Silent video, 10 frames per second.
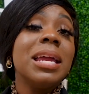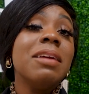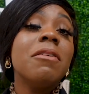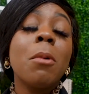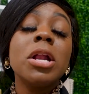
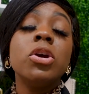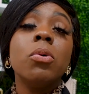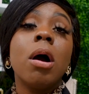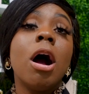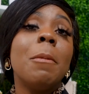even when you
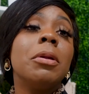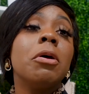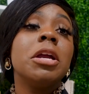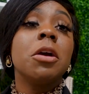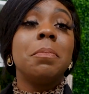are
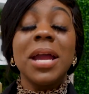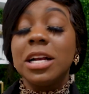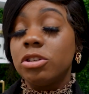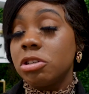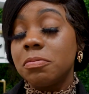uploading your
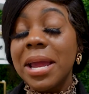pictures,